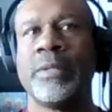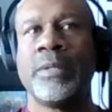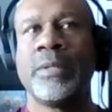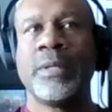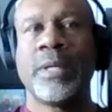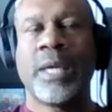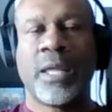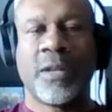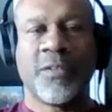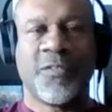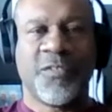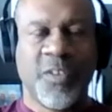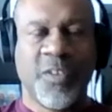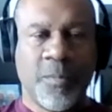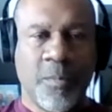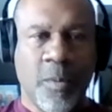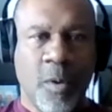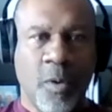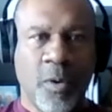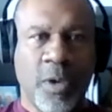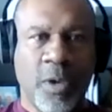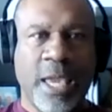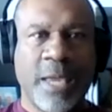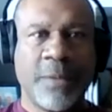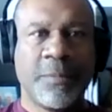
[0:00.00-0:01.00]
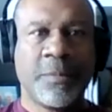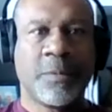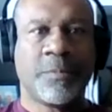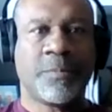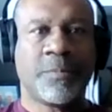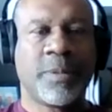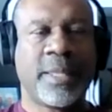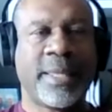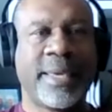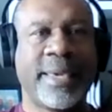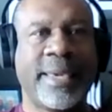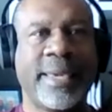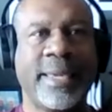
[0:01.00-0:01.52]
got a football game to
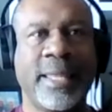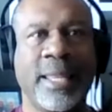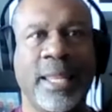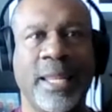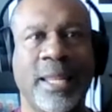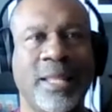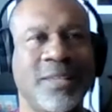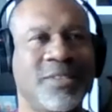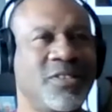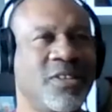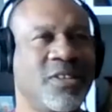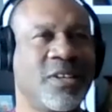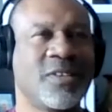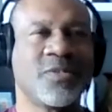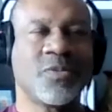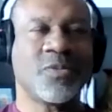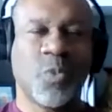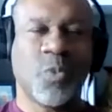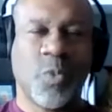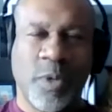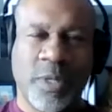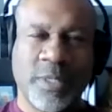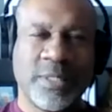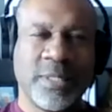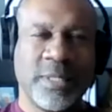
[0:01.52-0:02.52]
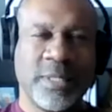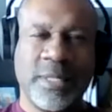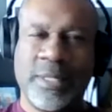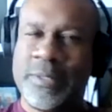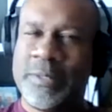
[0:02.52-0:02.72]
play, and I just wasn't